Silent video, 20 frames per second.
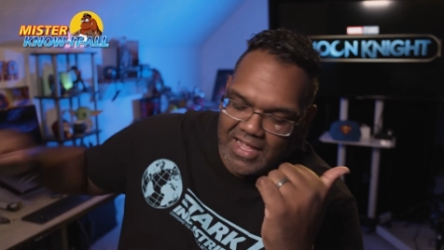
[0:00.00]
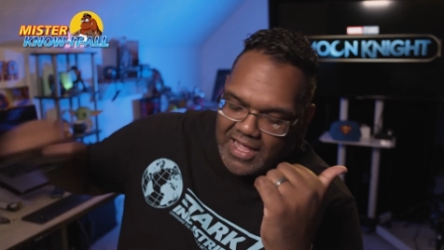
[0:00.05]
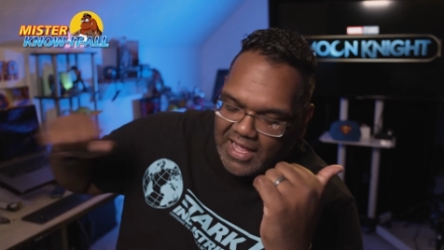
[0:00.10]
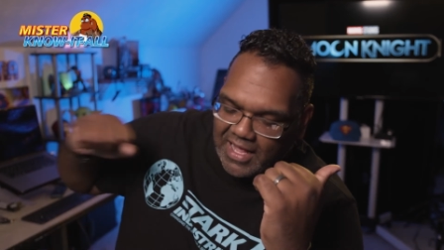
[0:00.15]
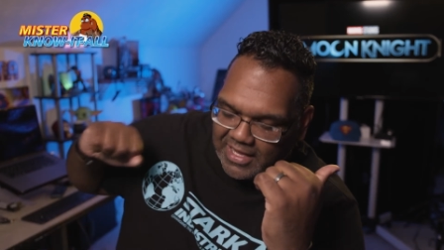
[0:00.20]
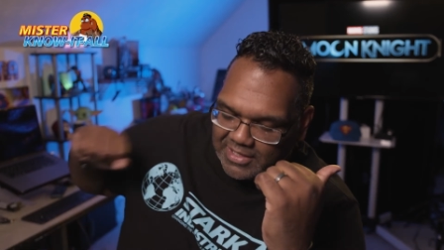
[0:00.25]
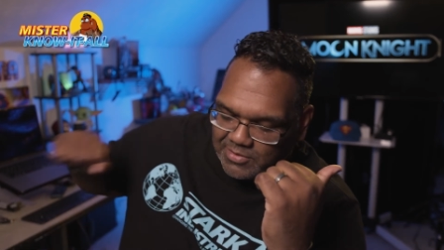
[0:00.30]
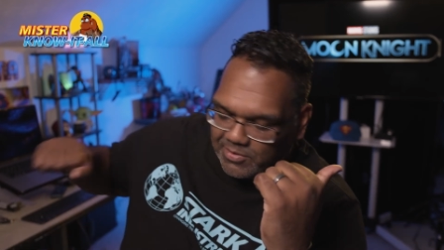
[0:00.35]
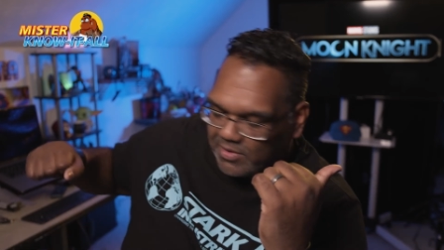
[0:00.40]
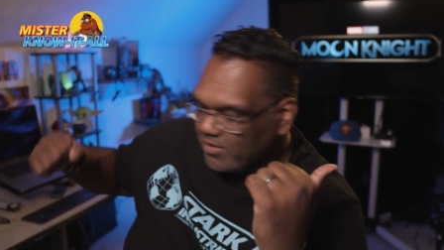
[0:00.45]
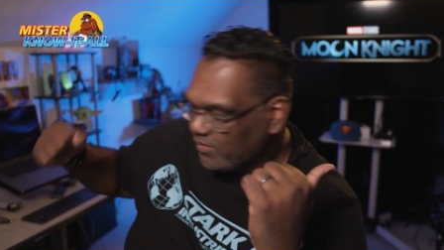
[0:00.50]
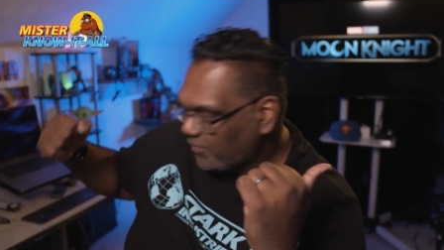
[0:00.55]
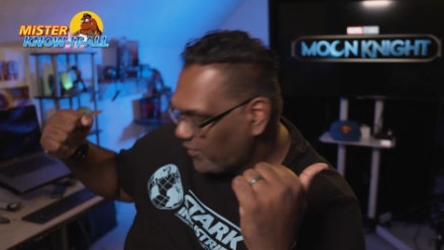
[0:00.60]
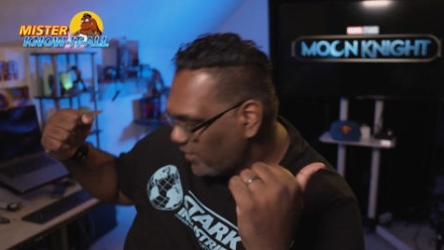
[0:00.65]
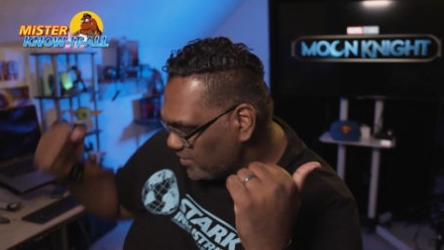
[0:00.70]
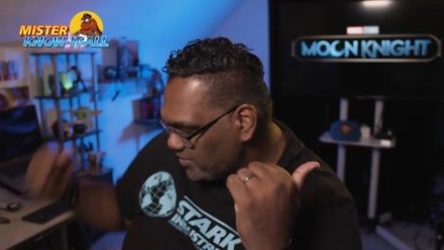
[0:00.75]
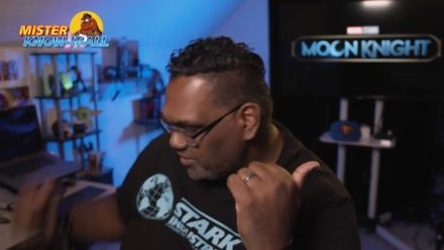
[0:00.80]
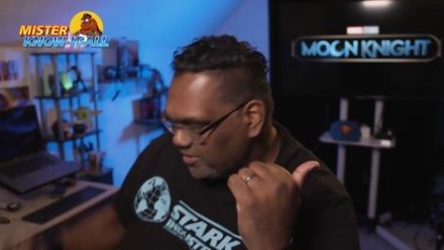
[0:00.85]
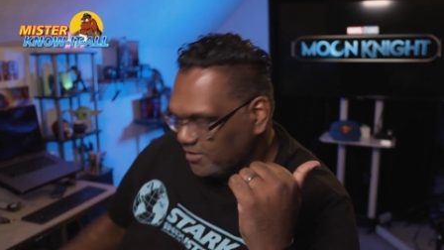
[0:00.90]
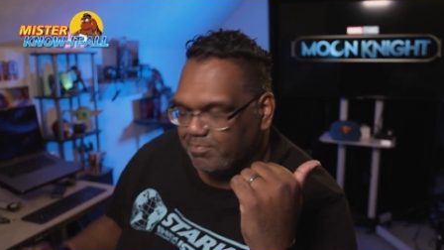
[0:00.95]
It's one of those
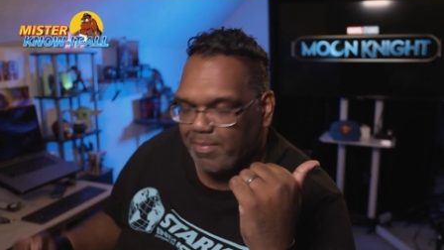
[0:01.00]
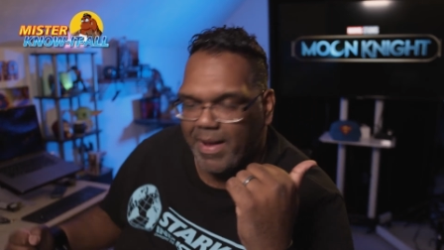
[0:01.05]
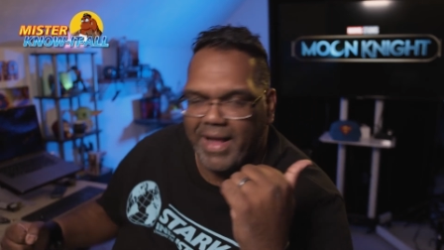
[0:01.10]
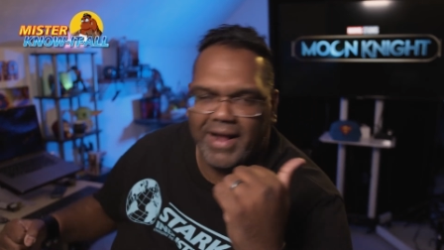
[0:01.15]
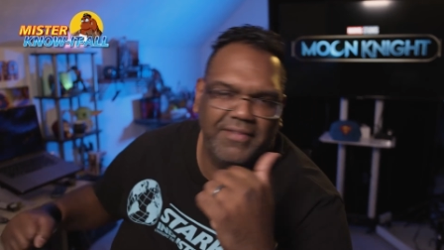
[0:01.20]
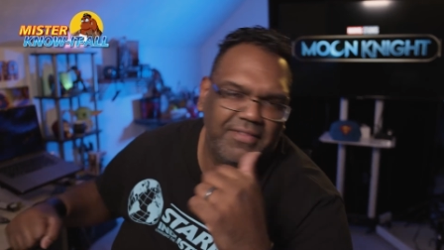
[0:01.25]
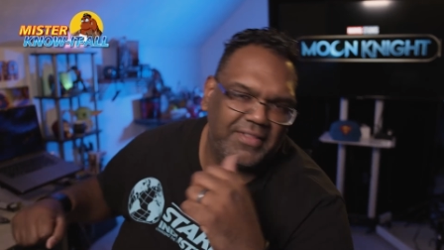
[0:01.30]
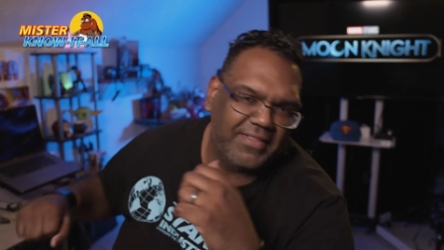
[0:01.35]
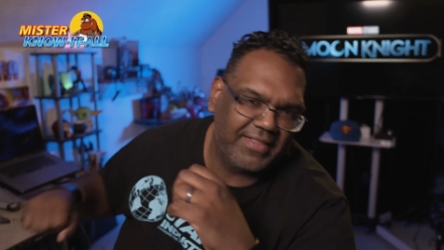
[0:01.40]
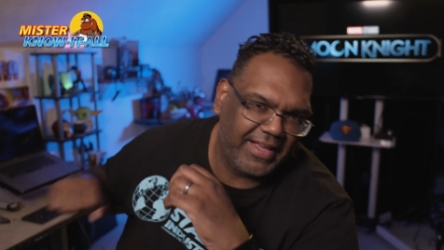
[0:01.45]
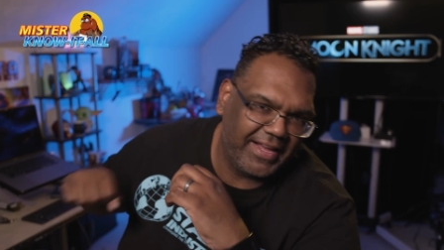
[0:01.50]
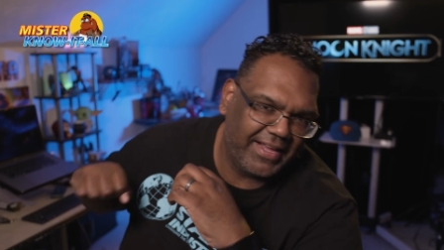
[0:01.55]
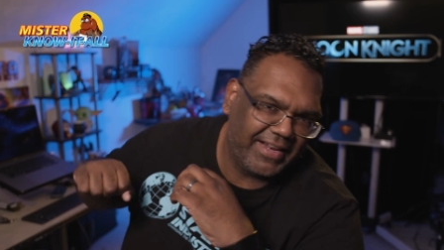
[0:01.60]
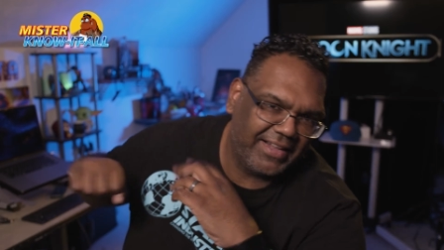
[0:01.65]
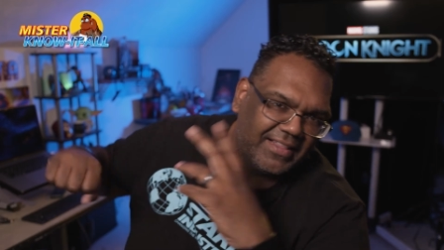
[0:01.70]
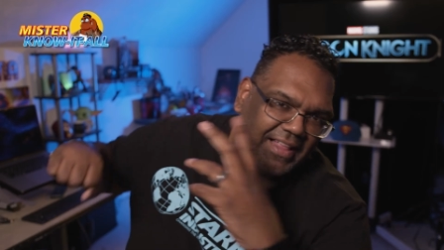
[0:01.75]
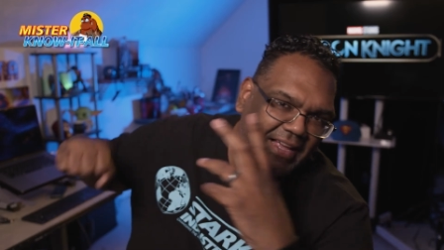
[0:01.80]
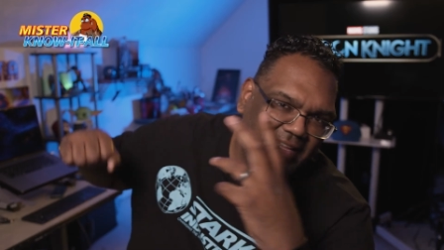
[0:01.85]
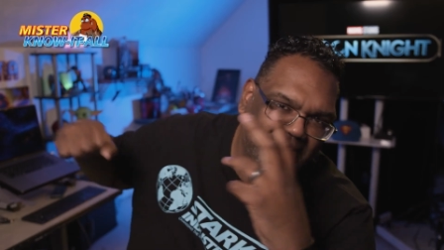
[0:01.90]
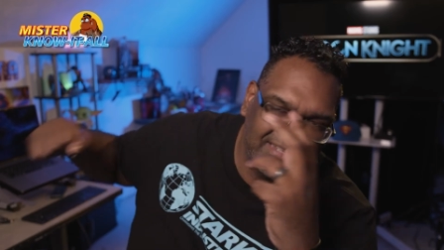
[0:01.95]
flares you just bang on the thing and
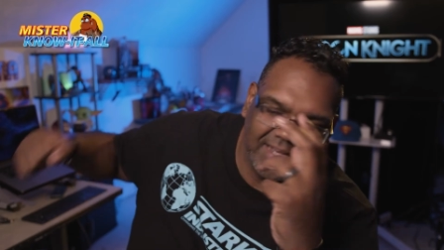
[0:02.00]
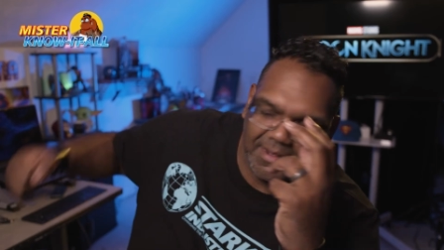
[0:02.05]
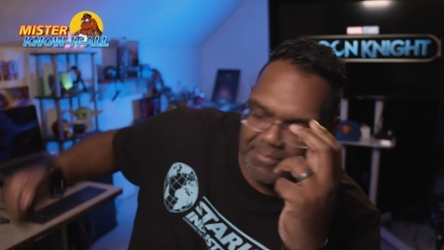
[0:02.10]
it lights